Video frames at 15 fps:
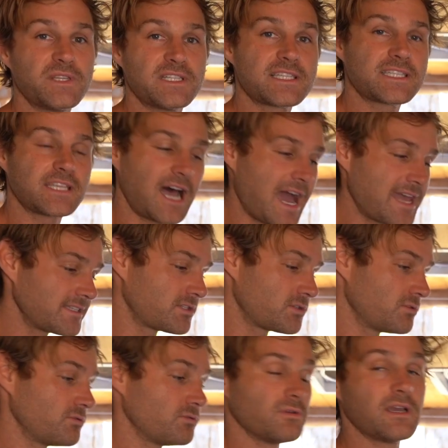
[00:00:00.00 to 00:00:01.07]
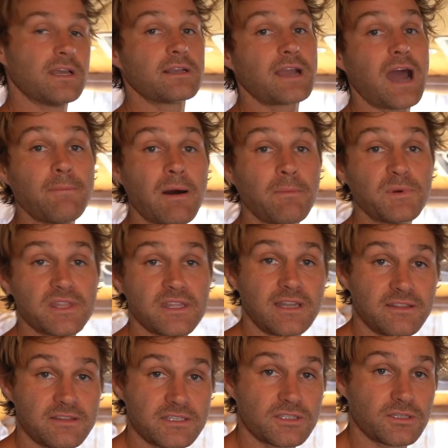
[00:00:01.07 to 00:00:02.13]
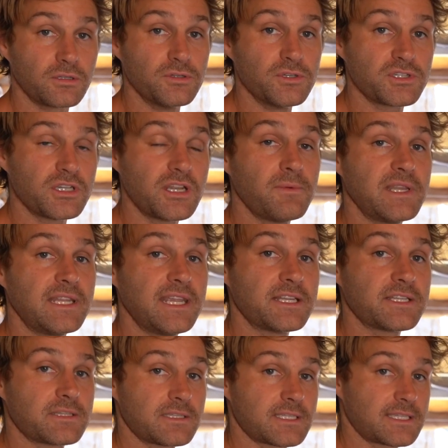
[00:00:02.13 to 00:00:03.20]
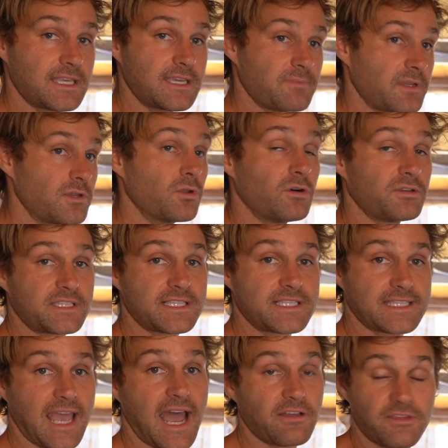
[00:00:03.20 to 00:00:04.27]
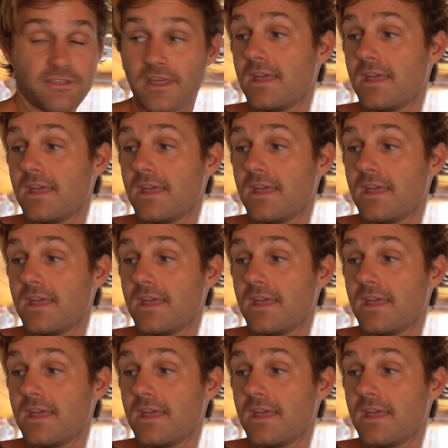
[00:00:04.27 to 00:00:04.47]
decided to come up with another solution, and we needed to sleep north to south.